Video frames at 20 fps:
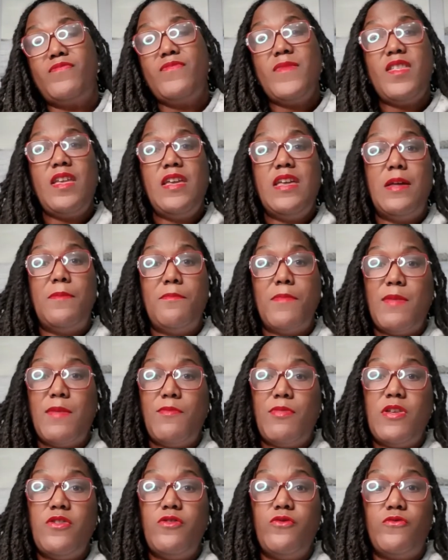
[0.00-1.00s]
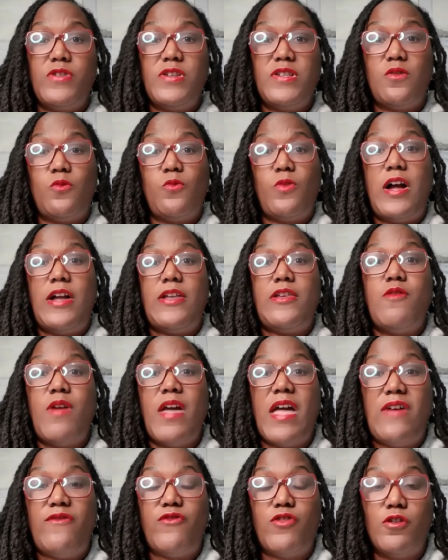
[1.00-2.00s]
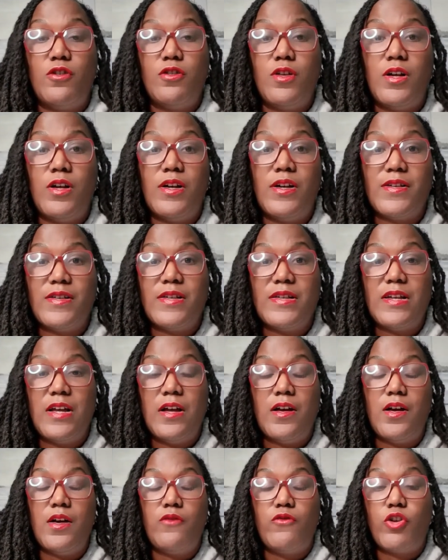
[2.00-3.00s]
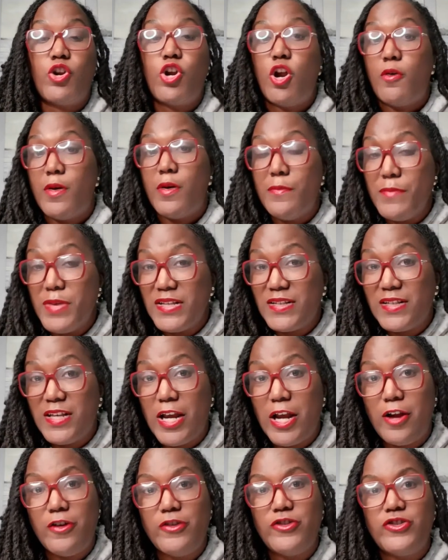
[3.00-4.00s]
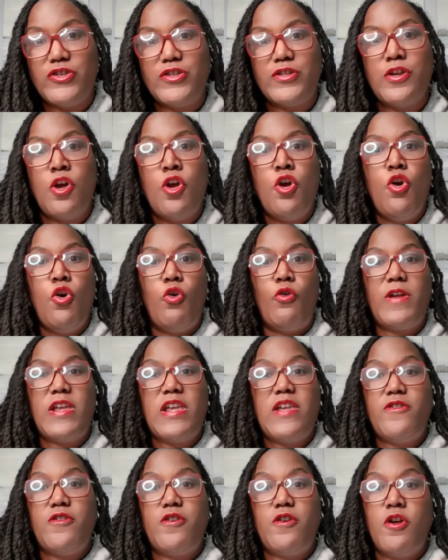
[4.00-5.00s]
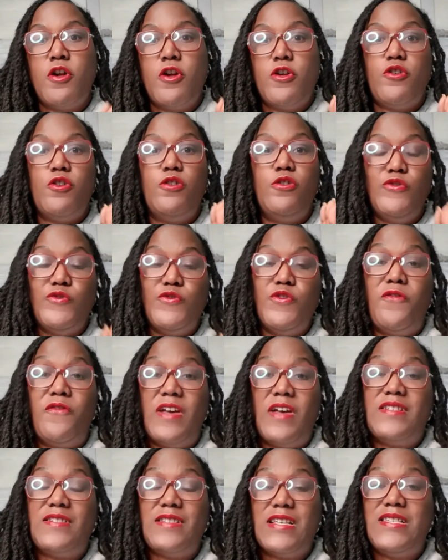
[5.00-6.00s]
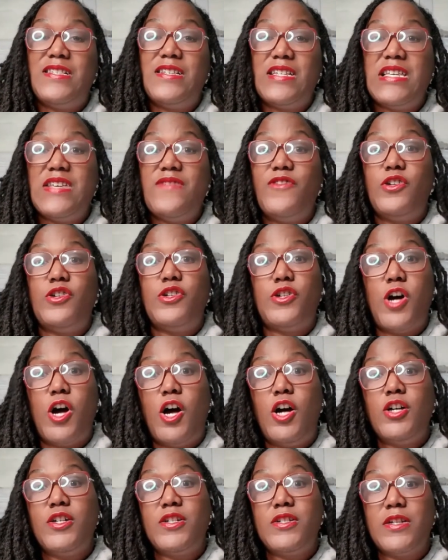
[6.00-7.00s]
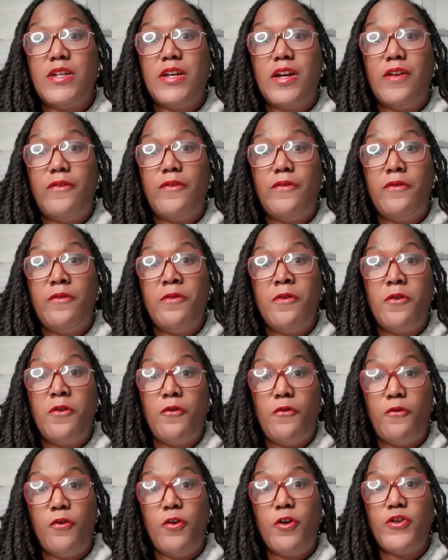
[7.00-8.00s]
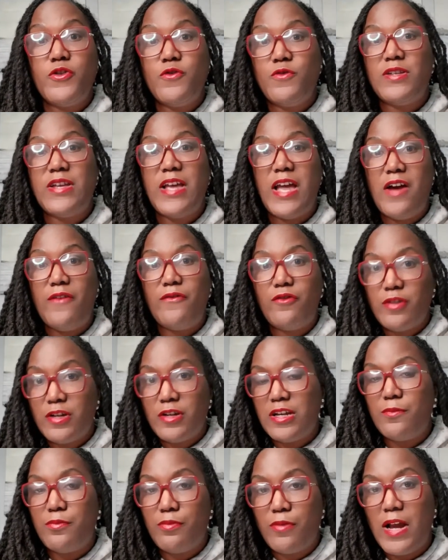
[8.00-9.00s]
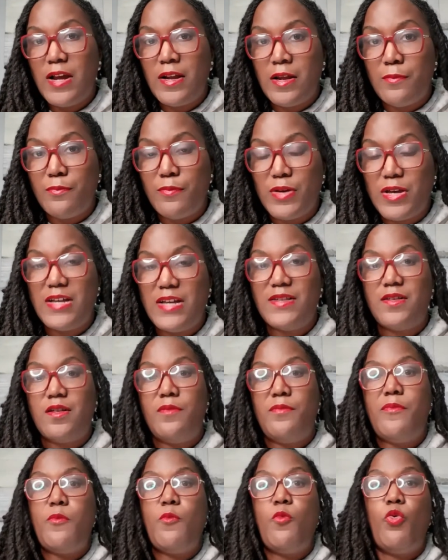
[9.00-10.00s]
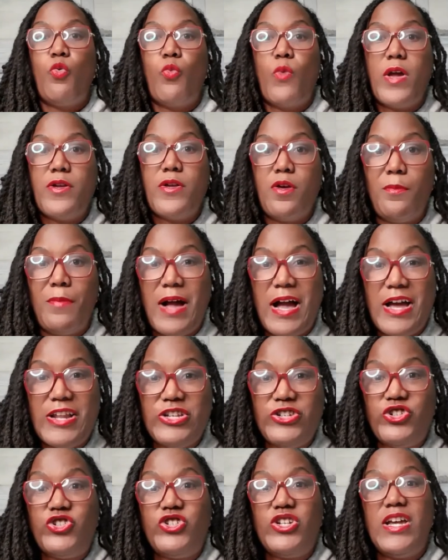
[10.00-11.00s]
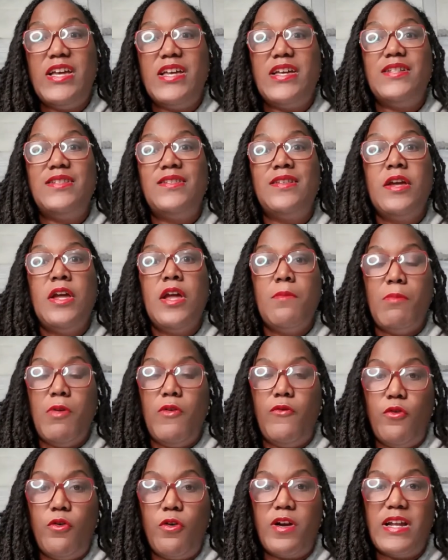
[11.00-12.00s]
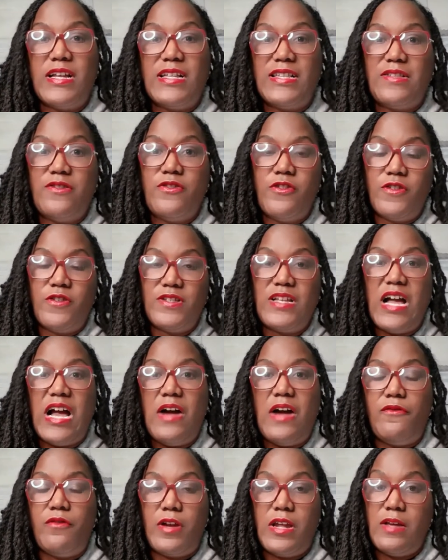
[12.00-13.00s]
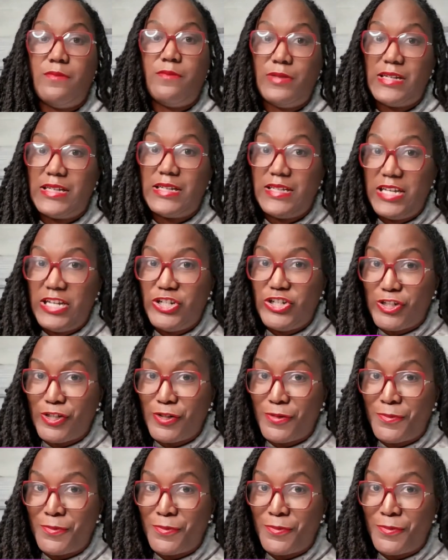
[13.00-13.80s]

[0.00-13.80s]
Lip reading: and maybe the reason why you have recurrent miscarriages, or either your luteal phase isn't even long enough for you to ever get pregnant because of the way your body sheds before there's time for implantation.